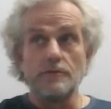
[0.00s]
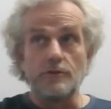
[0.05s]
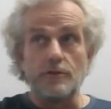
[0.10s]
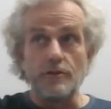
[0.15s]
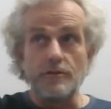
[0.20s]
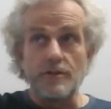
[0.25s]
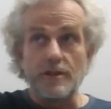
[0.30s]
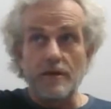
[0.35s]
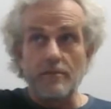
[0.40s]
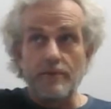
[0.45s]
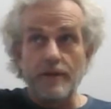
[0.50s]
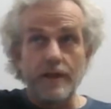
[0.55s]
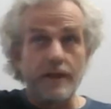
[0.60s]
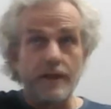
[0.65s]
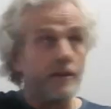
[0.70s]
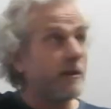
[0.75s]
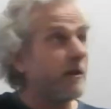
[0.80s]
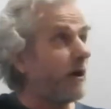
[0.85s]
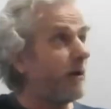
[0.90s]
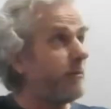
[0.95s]
do something
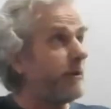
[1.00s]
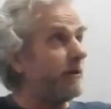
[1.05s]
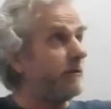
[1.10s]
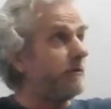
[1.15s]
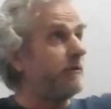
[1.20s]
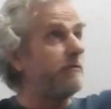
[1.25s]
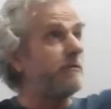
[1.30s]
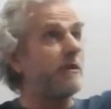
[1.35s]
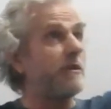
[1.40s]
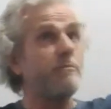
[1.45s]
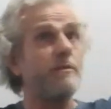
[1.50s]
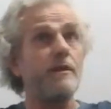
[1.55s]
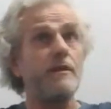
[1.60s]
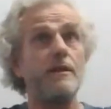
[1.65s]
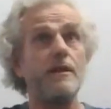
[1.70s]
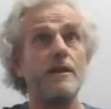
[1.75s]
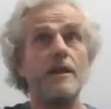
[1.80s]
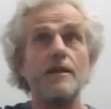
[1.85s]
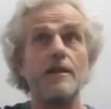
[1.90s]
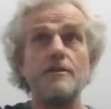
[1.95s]
in the lobby or do something
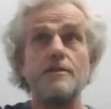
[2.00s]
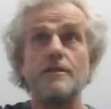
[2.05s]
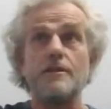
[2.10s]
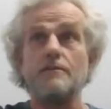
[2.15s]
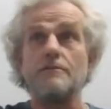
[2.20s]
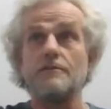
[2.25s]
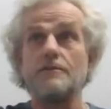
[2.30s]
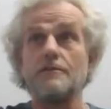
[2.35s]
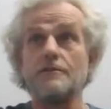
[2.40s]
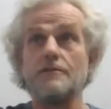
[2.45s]
in the kitchen.